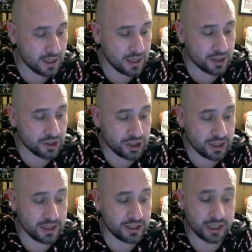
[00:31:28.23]

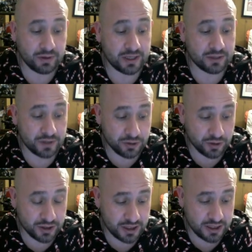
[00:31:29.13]
She generates
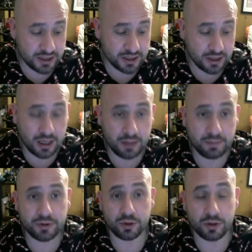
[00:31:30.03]
resources
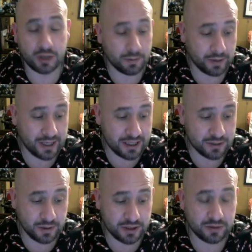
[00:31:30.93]
through her upgrades,
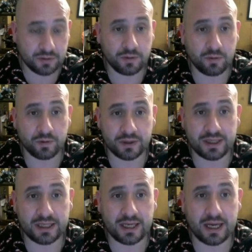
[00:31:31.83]
which
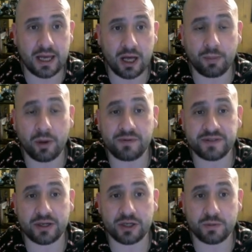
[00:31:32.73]
really help
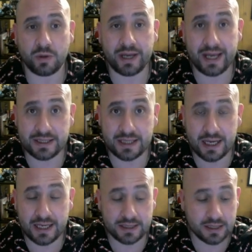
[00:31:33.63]
offset her small hand
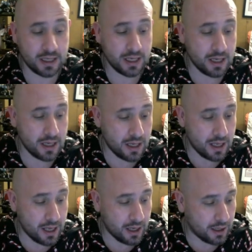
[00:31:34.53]
size.
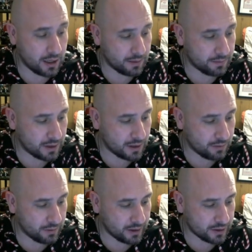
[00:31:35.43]

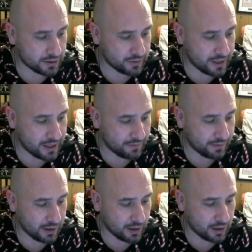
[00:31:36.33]
What else do I have
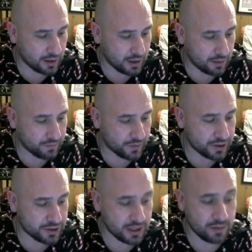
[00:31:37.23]
here?
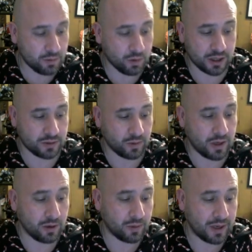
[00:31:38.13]
She works
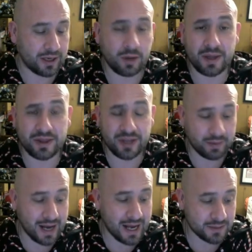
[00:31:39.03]
well. I know I'm not thinking
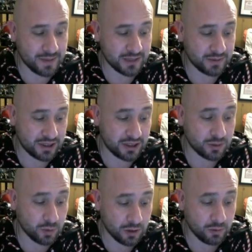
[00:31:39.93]
about aspects, but she
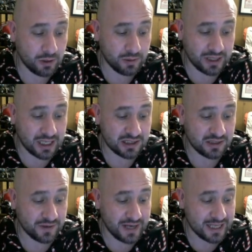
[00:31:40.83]
does work well with lots of
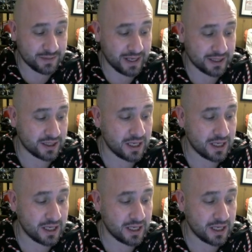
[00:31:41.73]
different aspects,